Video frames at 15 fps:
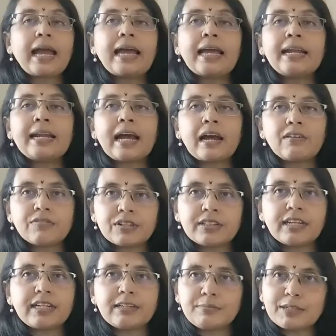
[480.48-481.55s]
and after
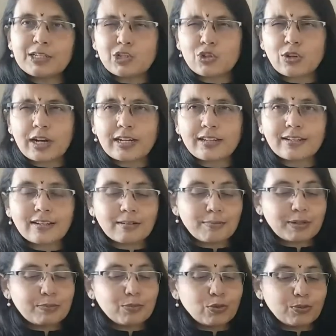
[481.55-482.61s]
that he begins to write a little
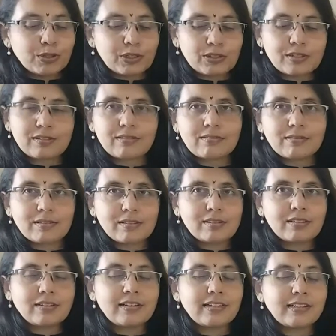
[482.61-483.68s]
bit more, because this
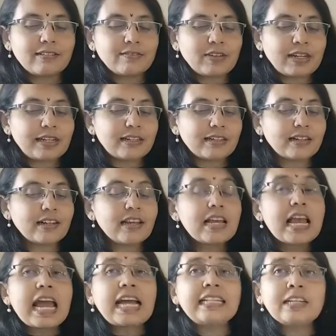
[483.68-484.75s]
is really very little.
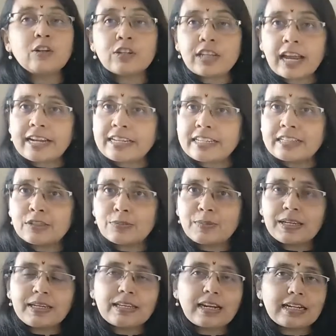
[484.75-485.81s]
And then on 19th
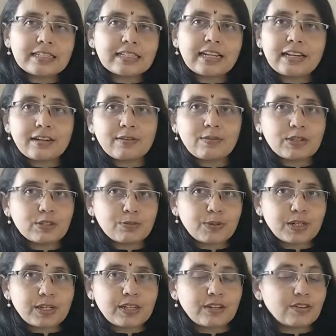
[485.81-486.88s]
May he writes an entry which is
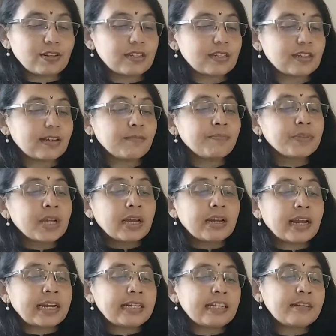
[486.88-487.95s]
pretty interesting.
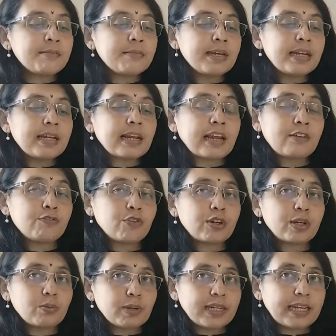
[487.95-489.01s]
19th May,
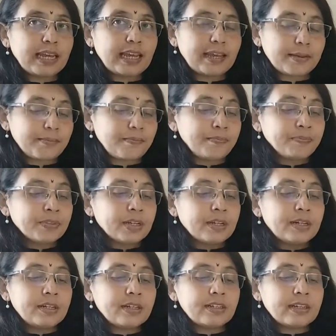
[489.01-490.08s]
9:41 a.m.
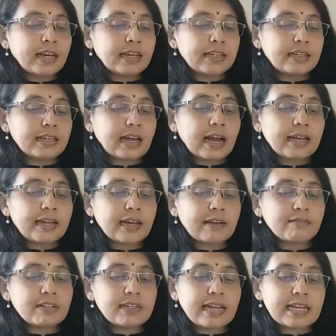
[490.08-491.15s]
Dear Diary, I
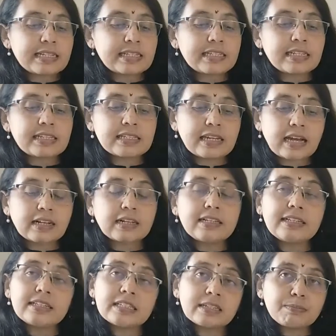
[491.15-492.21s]
have the nastiest,
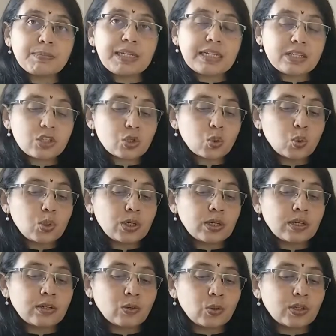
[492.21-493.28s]
ugliest, meanest
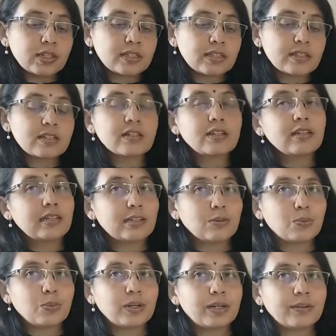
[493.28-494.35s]
older sister in the
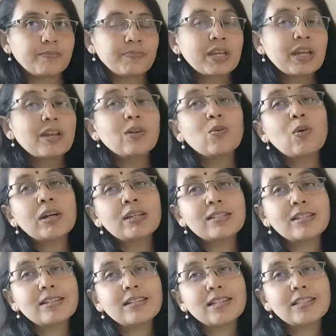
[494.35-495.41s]
world. Now what
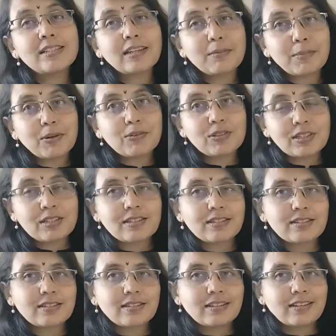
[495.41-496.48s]
is interesting about
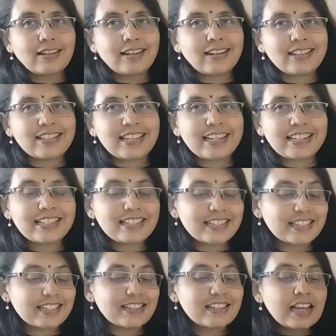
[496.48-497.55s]
this
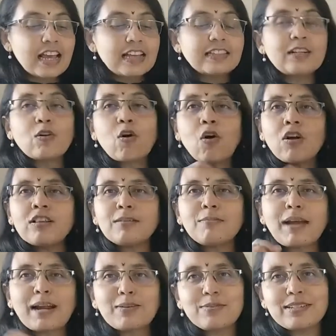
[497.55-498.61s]
sentence is that all the
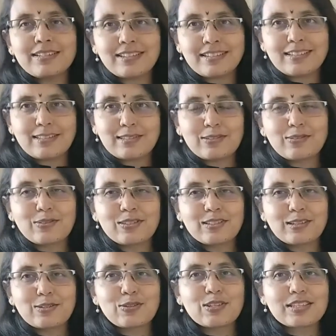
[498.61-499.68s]
bad words that he's
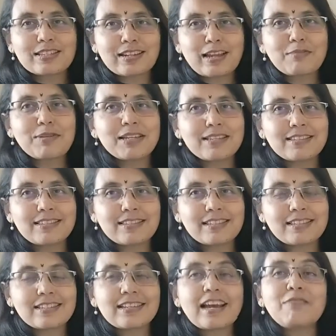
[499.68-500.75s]
used to describe his
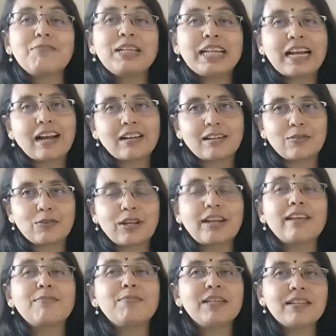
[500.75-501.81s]
sister have been cut out
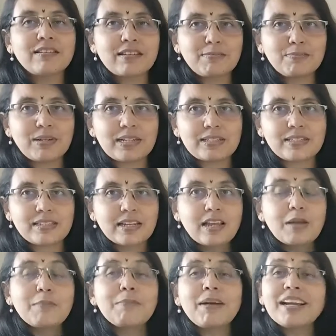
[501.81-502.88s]
and have been replaced
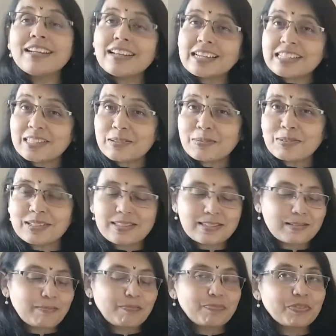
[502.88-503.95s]
by nicer
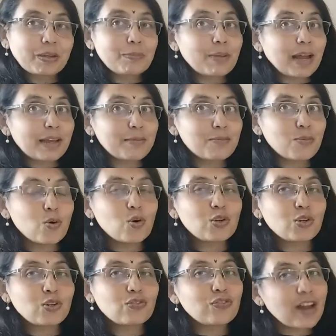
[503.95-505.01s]
words, by
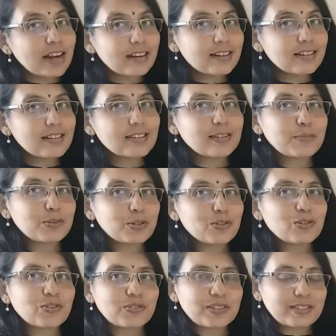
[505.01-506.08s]
more flattering
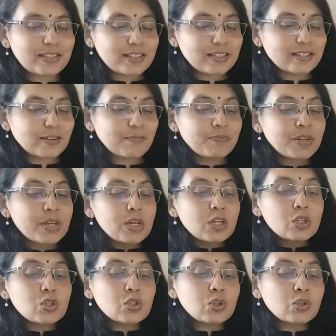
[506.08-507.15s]
descriptions of his sister.
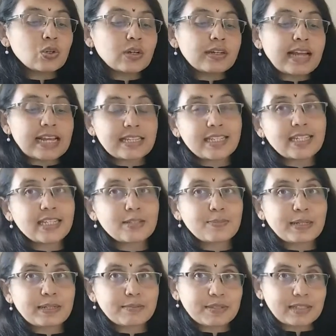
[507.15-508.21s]
So nastiest
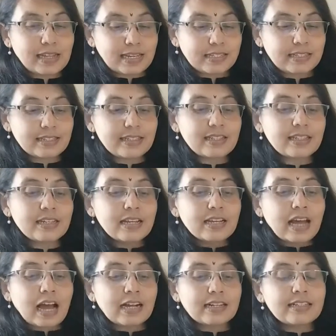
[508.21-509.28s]
becomes nicest,
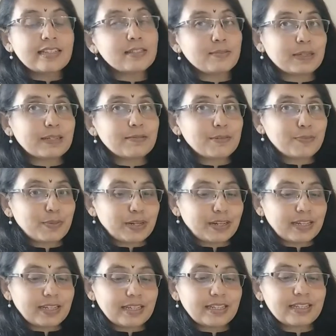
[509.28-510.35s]
ugliest becomes
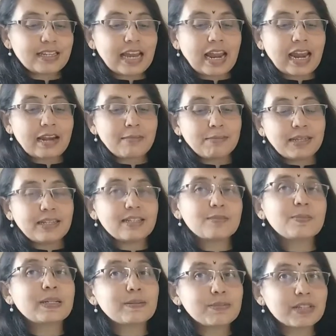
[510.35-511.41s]
prettiest, and
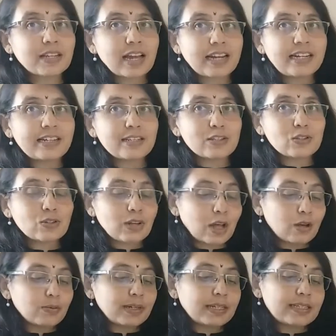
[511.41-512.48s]
meanest becomes kindest. So
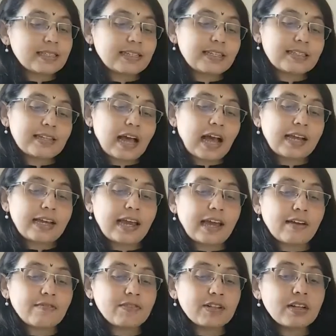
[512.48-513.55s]
now it says, I
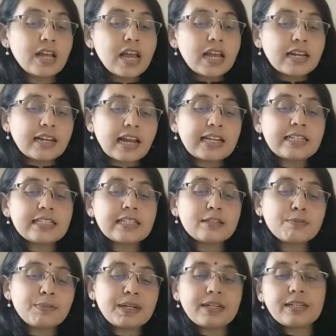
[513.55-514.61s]
have the
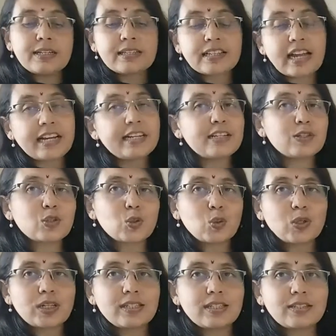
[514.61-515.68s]
nicest, prettiest, kindest
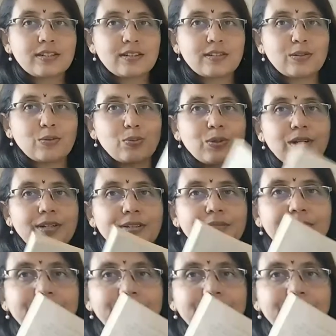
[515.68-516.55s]
older sister in the world.